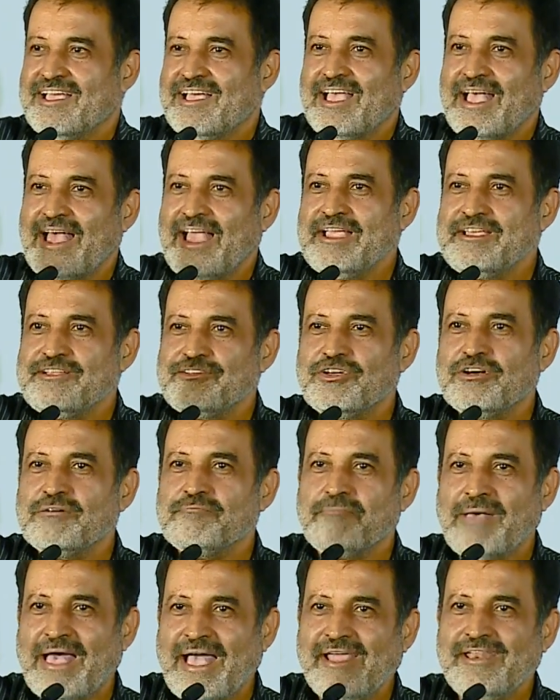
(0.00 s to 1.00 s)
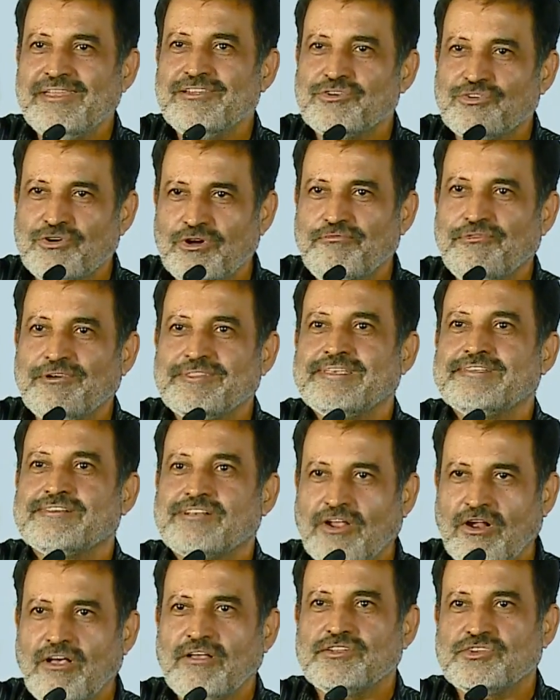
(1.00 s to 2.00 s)
hey, man, you go for this
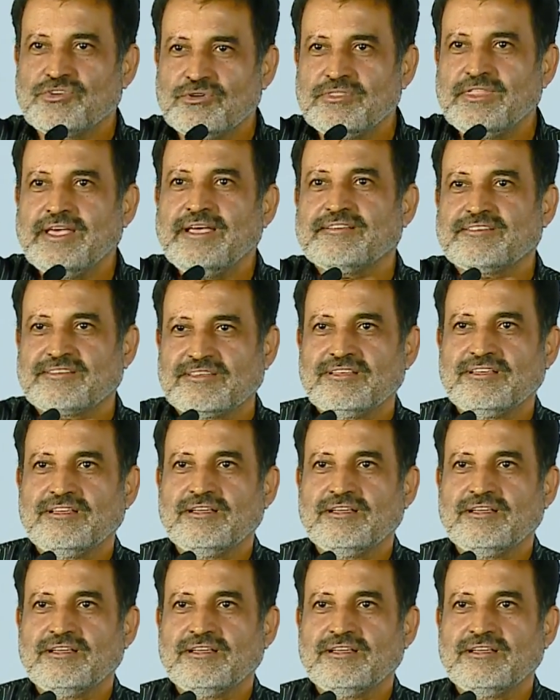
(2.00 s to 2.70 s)
growth, do this.